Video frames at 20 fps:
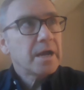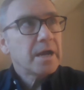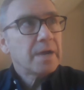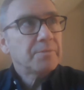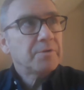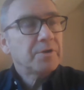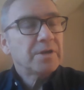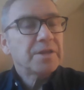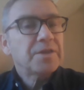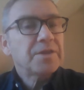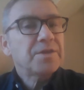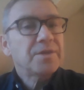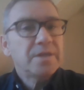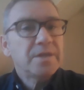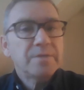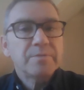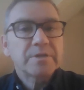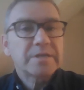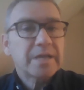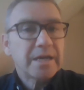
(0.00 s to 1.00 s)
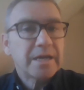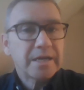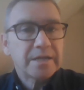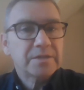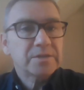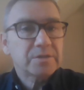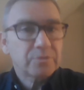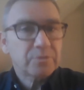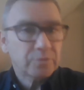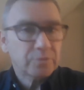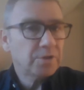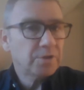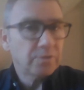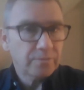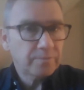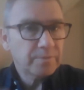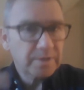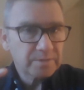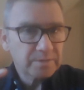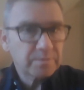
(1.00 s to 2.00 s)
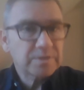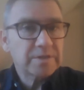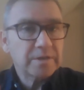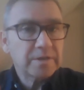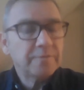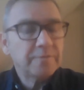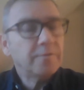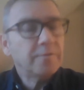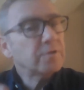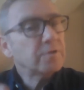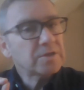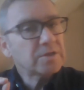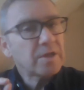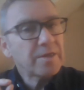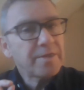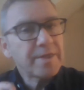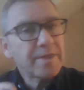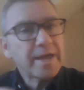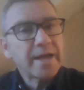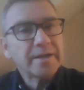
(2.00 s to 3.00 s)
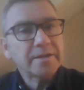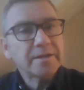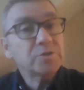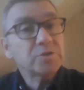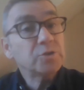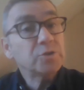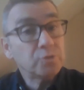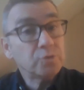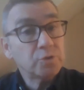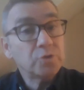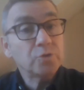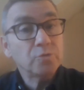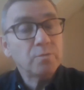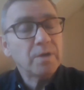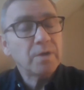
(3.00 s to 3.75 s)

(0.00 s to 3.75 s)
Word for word: I'm going to thematize or you know explicitly focus on that issue too